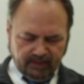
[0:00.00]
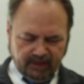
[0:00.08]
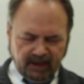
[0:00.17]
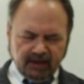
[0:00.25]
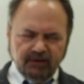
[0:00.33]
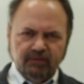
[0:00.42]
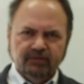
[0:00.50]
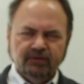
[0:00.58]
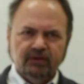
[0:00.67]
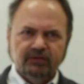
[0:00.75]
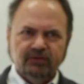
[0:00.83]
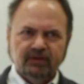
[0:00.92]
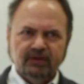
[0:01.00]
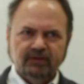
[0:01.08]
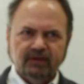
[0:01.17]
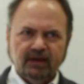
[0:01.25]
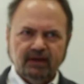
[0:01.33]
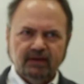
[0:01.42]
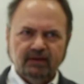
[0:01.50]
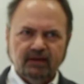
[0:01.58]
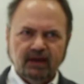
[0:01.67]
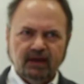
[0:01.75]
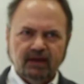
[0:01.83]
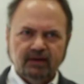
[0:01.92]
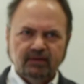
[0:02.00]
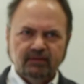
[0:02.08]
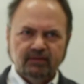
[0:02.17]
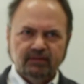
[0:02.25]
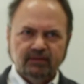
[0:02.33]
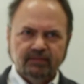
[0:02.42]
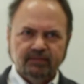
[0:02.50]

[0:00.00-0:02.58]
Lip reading: And he refers to his death as